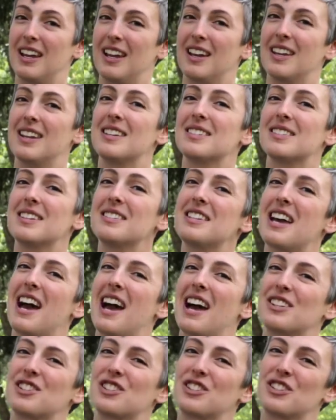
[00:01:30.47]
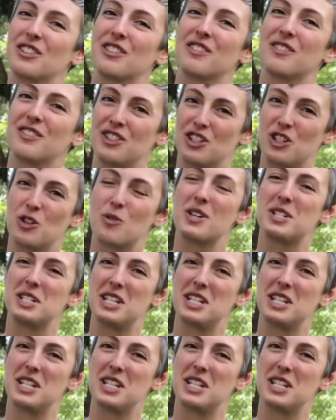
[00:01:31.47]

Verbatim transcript: it is attached to a